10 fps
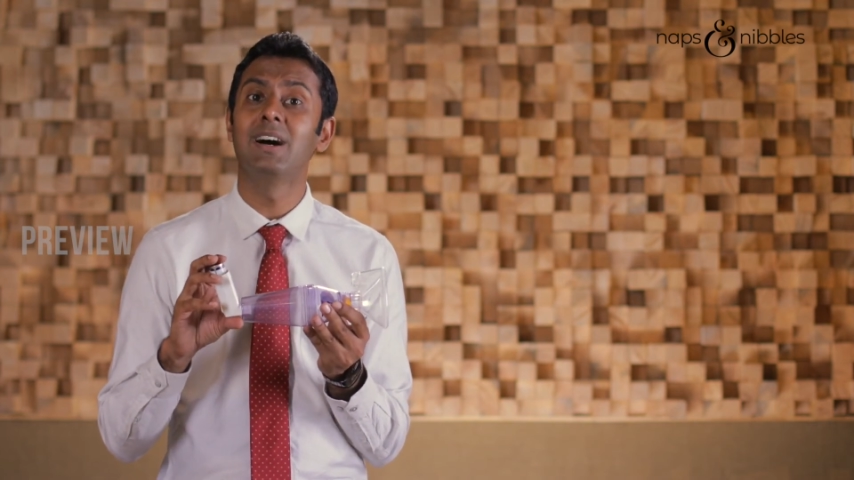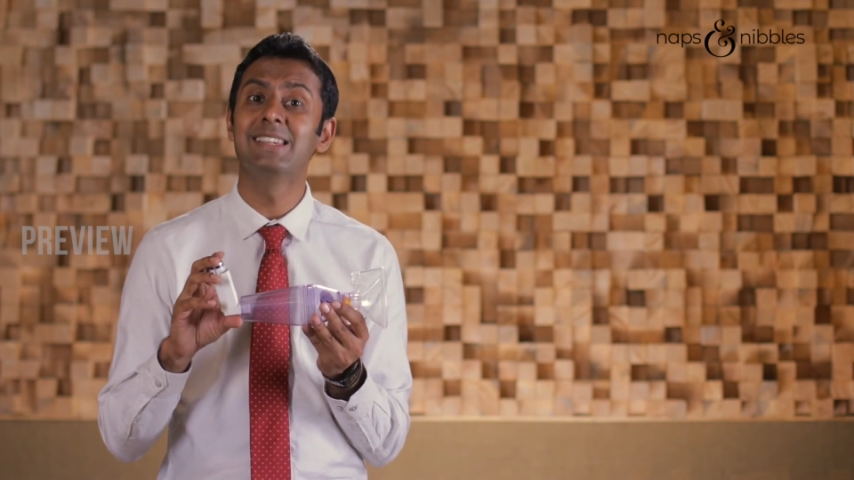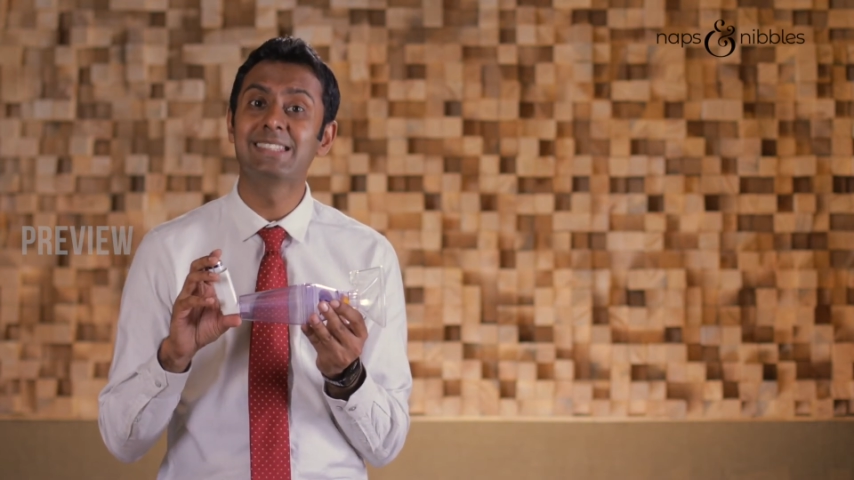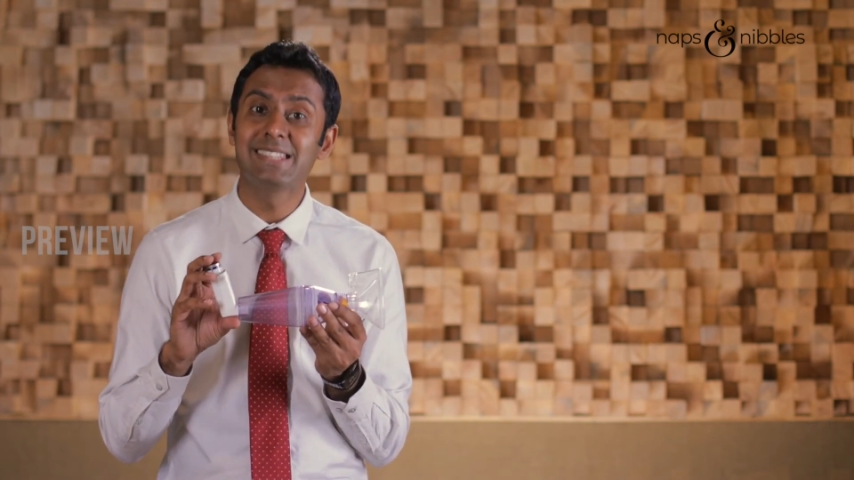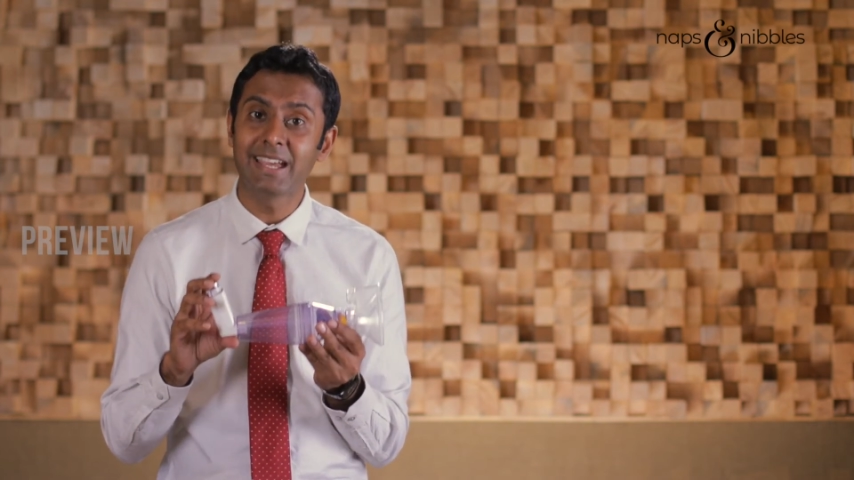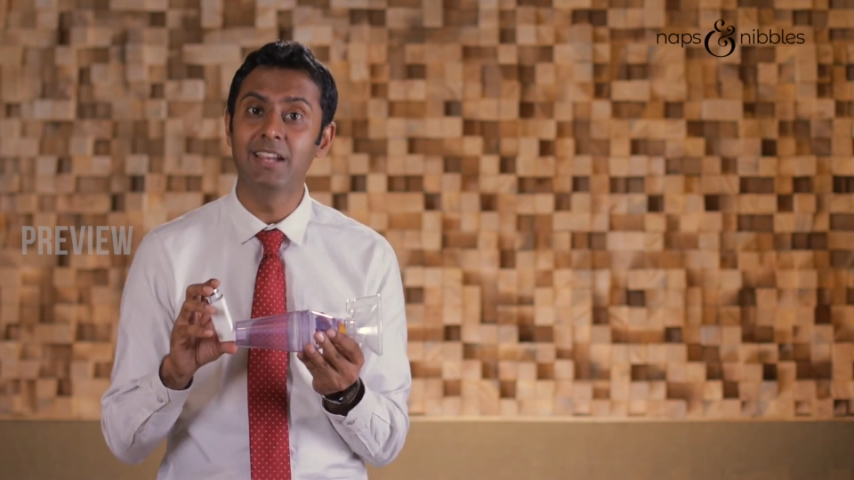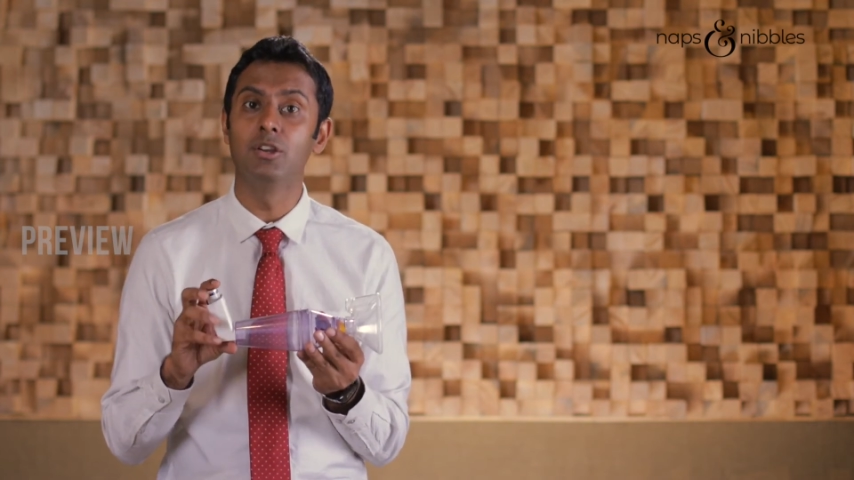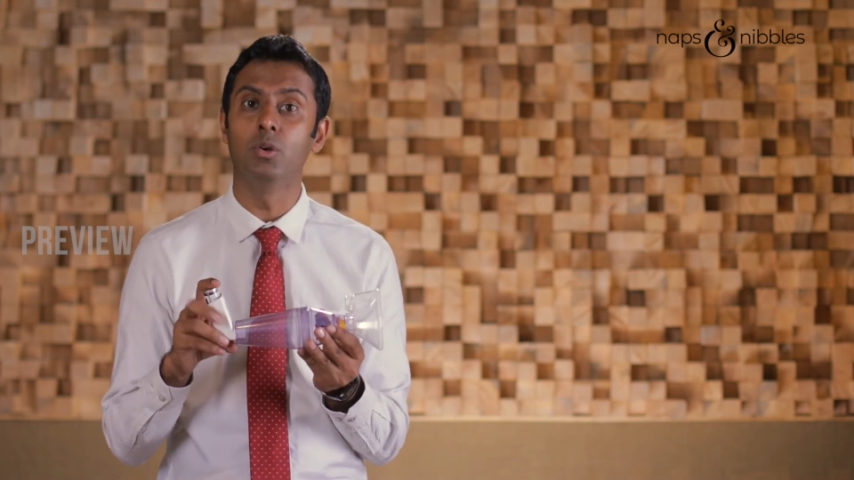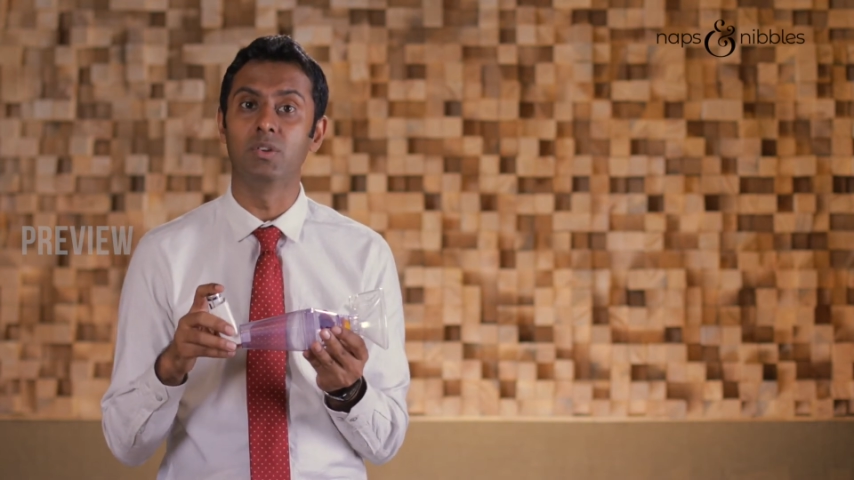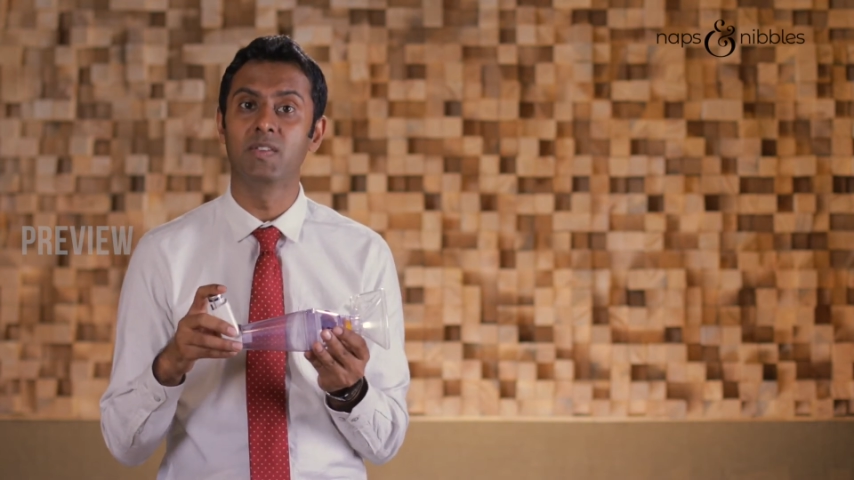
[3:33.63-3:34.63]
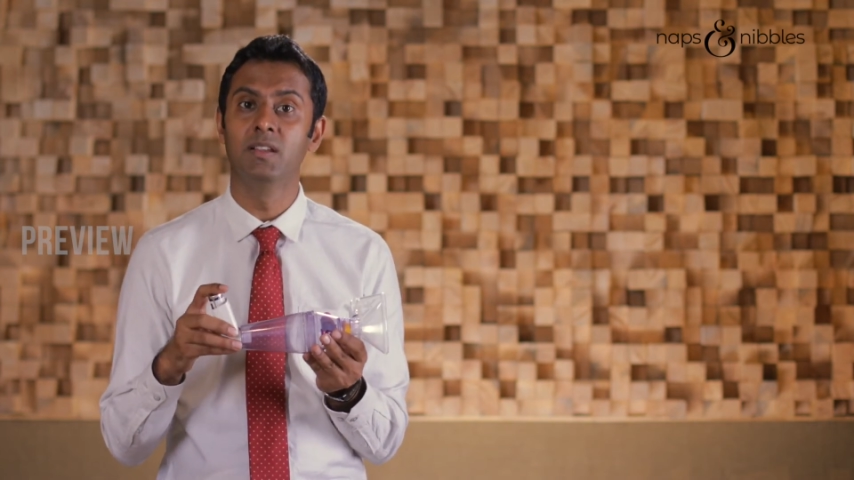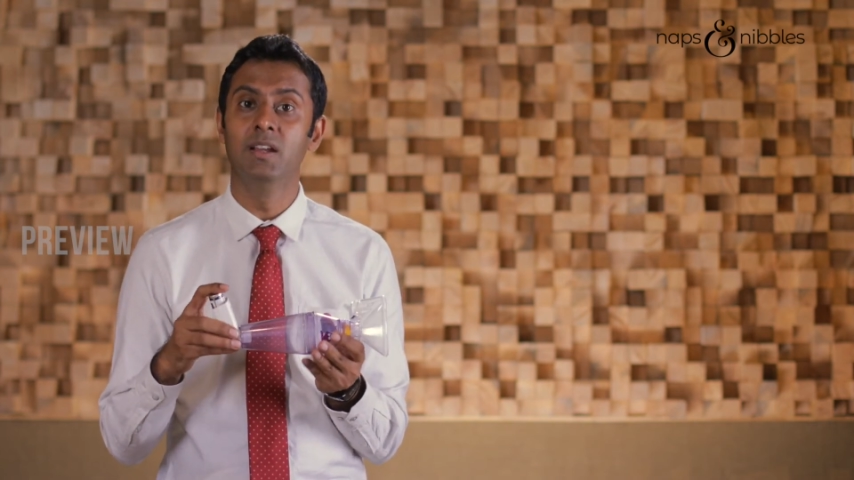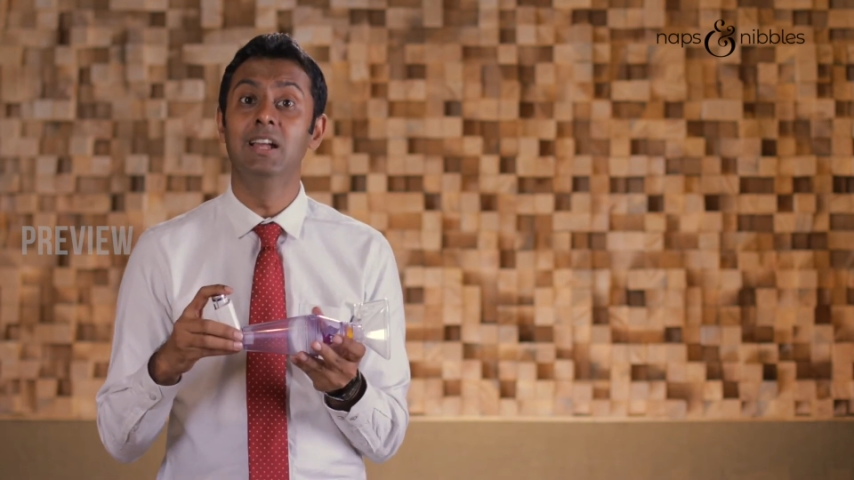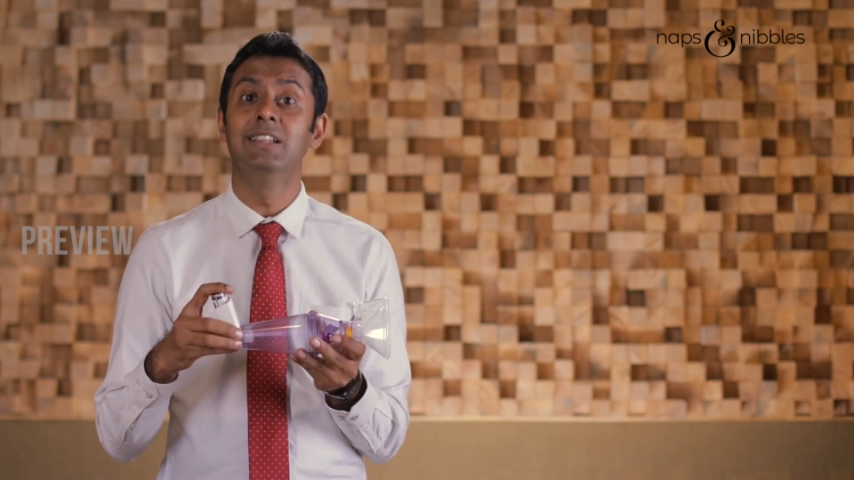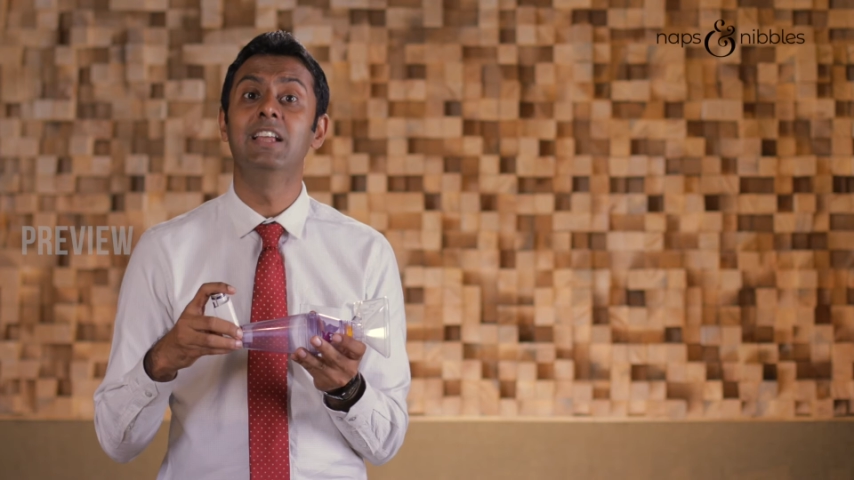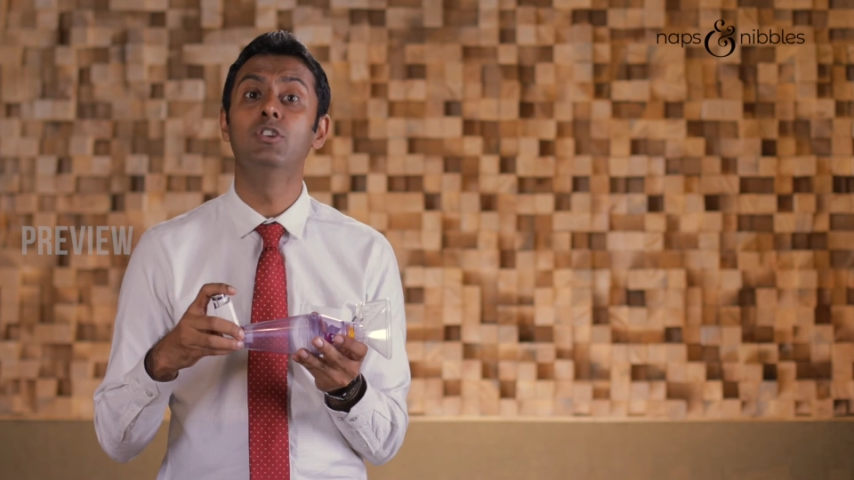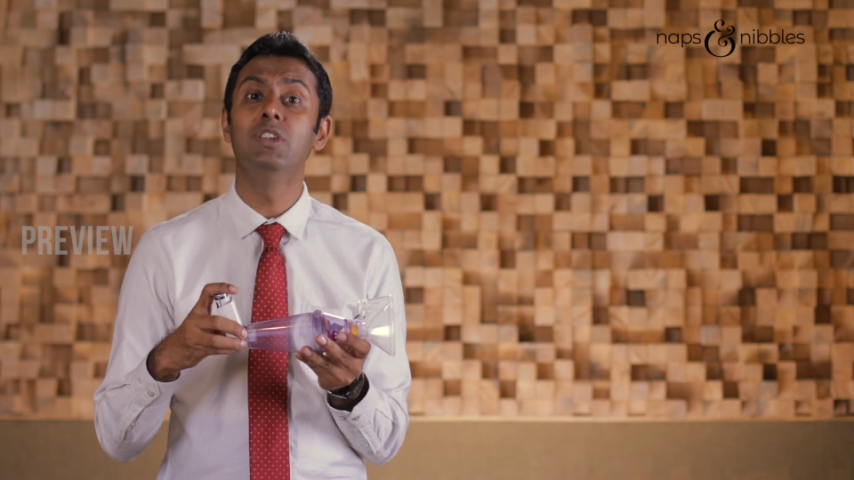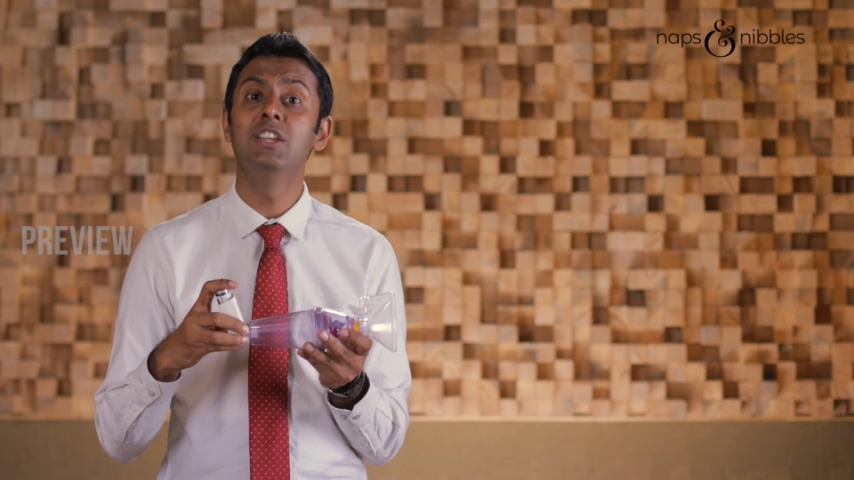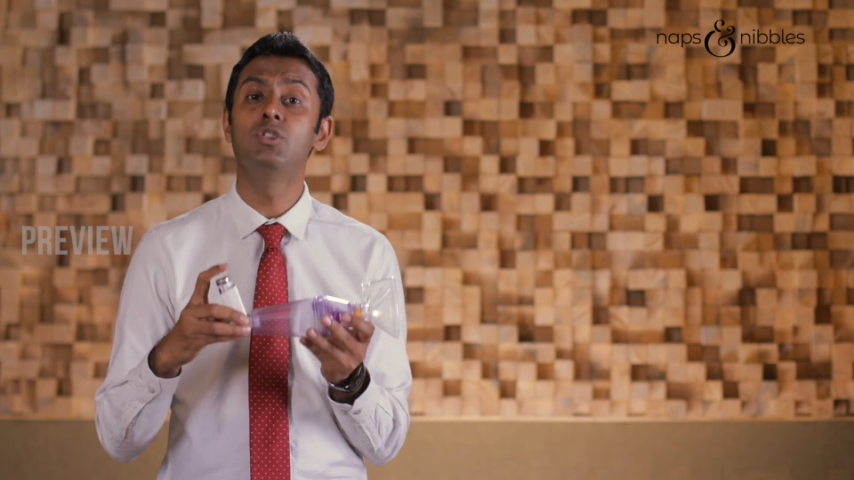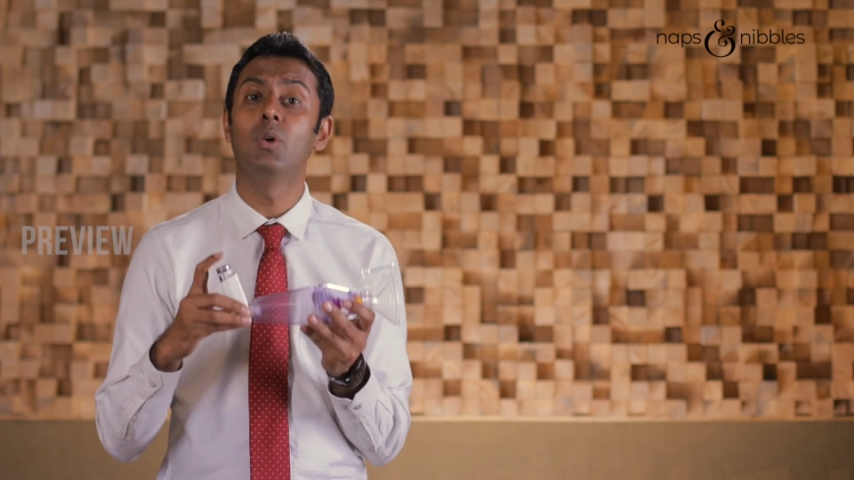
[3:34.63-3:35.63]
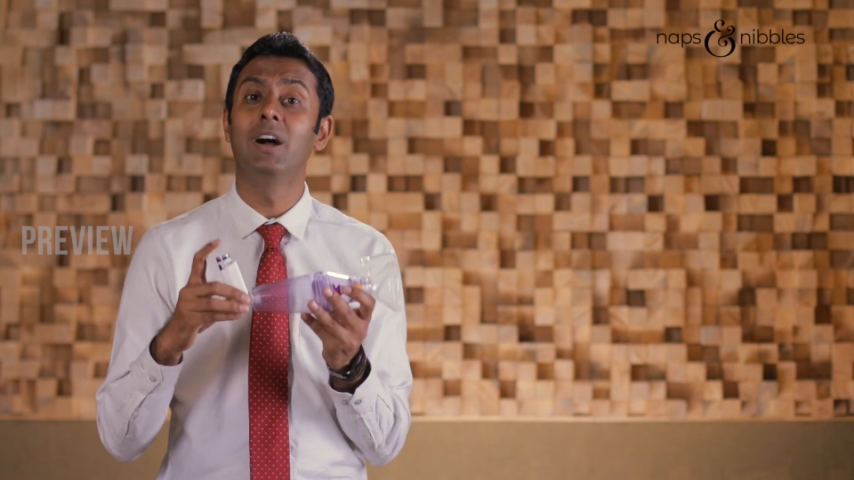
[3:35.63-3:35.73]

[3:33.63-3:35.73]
a second dose, then you need to